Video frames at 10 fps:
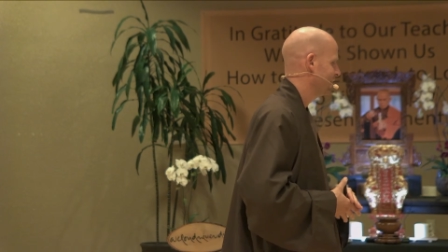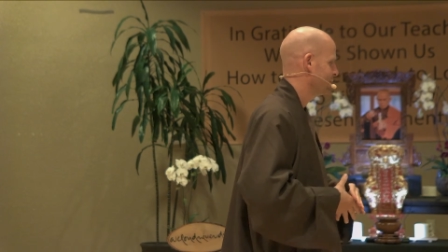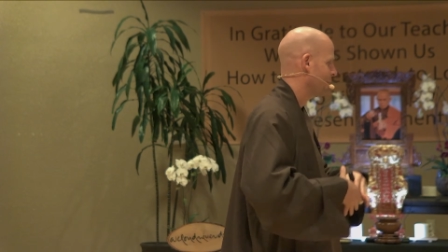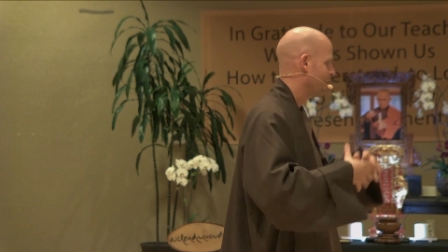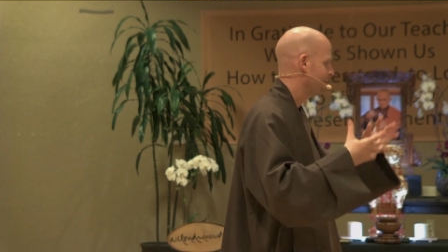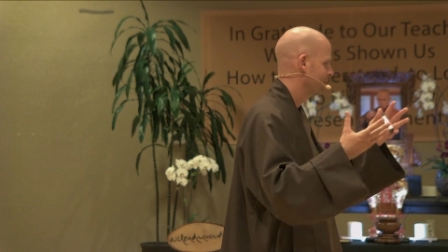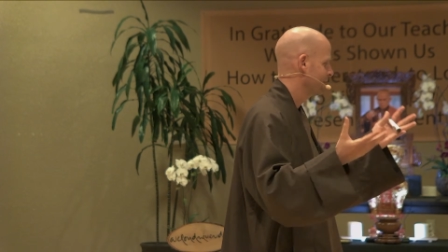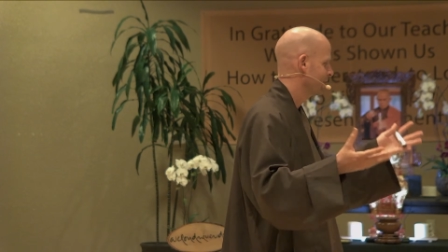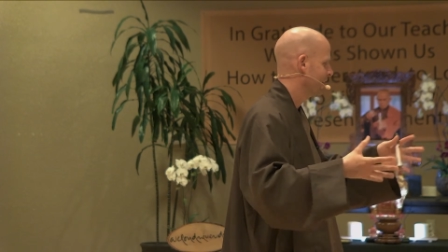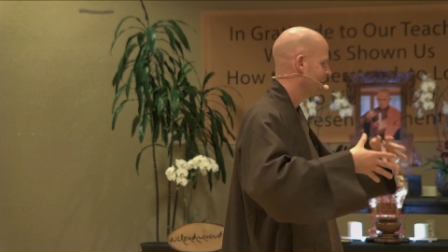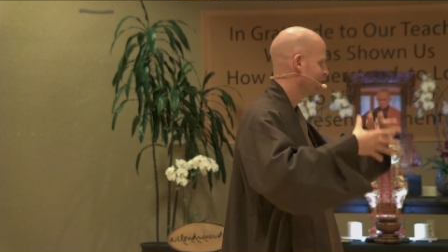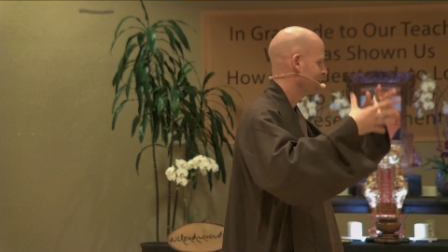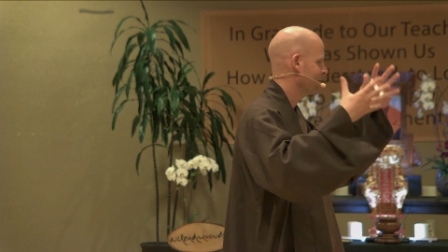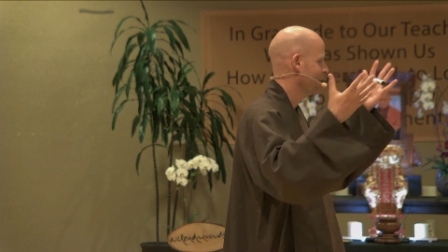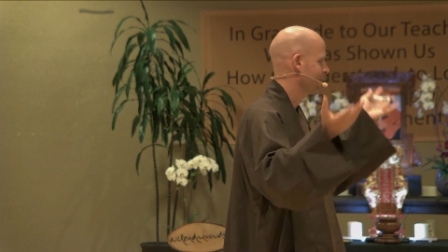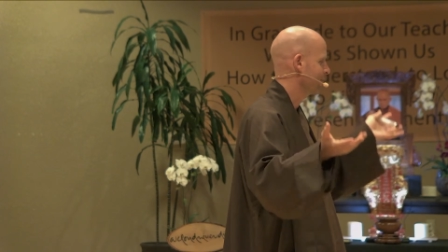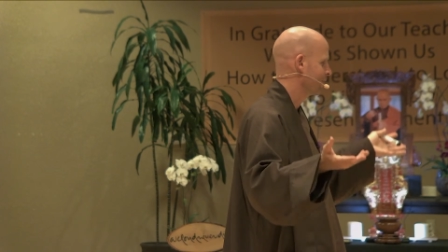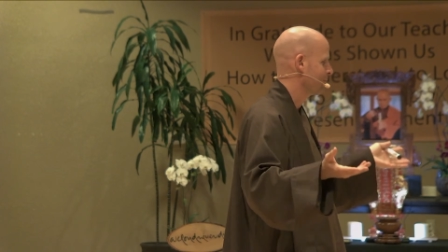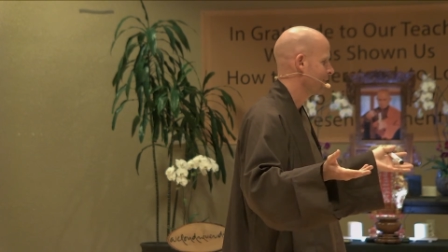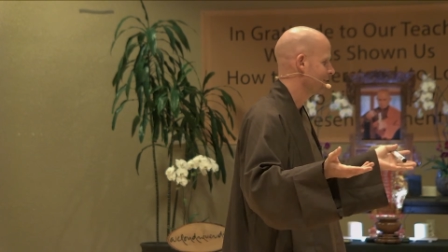derived an entire
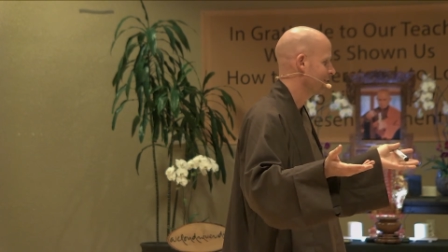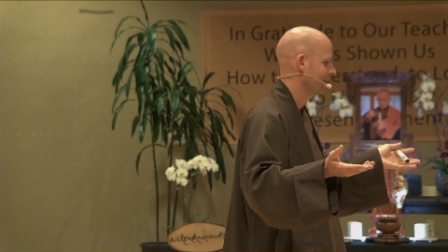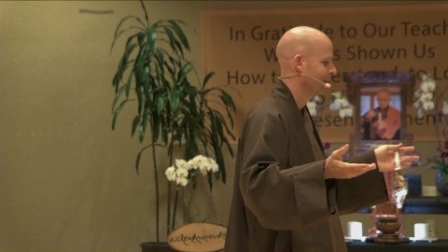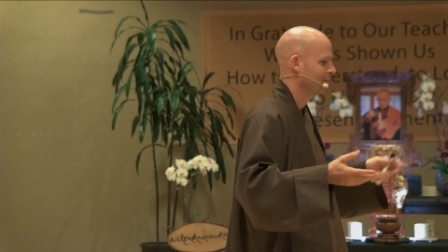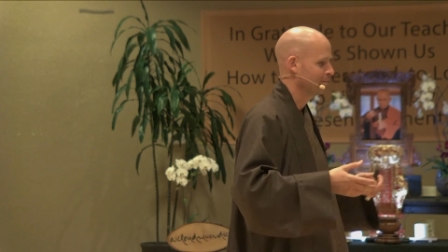philosophy based on that.